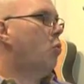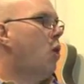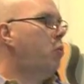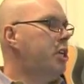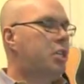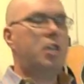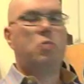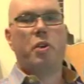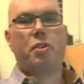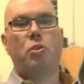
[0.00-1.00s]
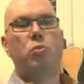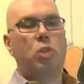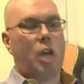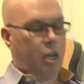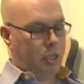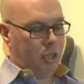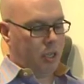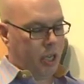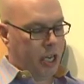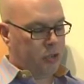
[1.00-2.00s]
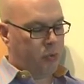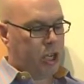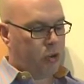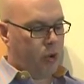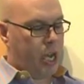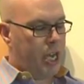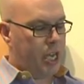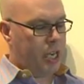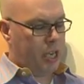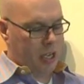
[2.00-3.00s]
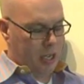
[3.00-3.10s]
what we did with Kula is we created